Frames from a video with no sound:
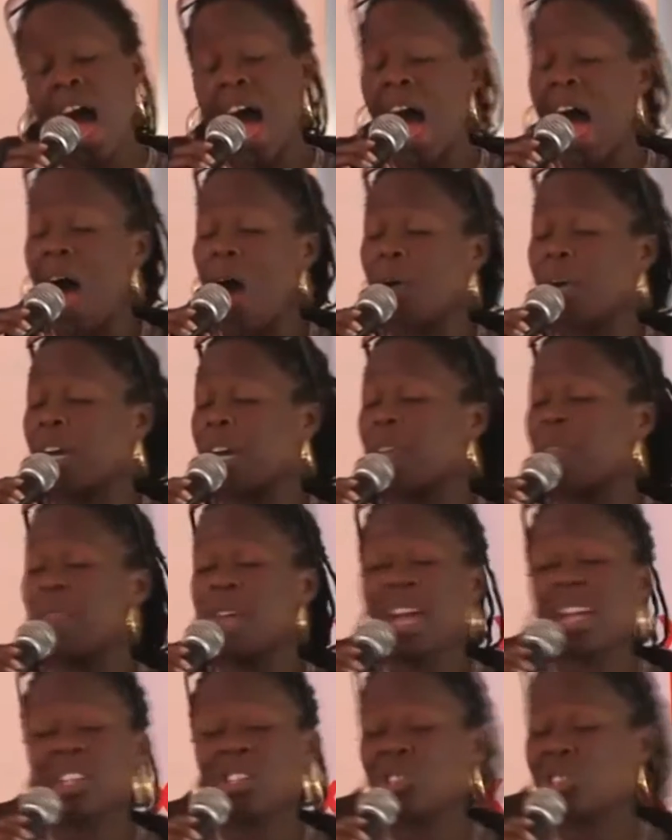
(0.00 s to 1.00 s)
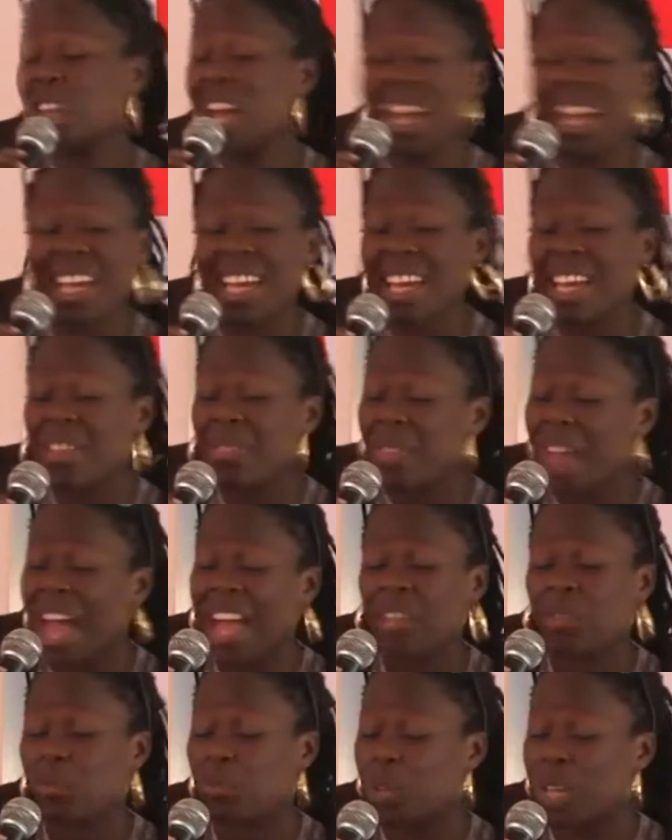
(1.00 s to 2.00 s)
How can they say
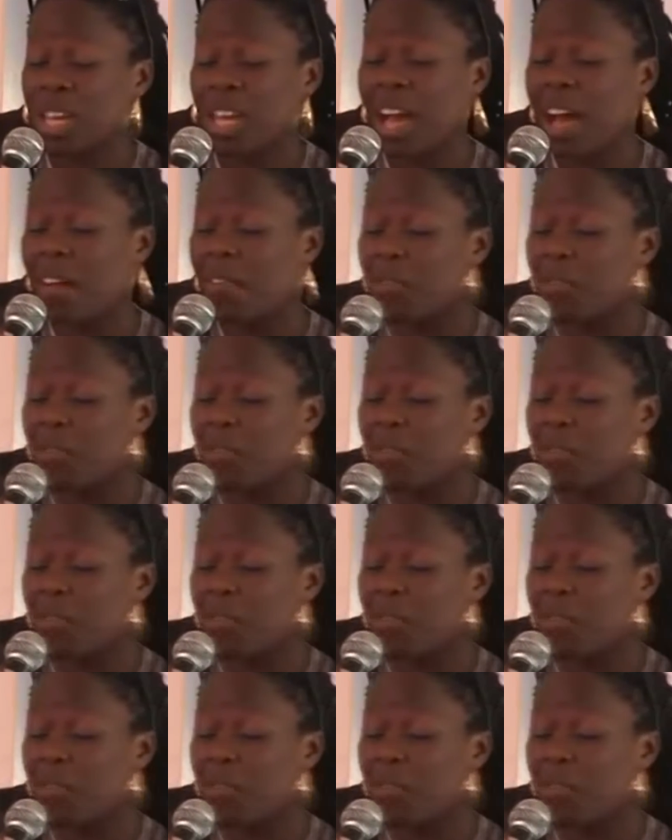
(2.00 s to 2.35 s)
that we are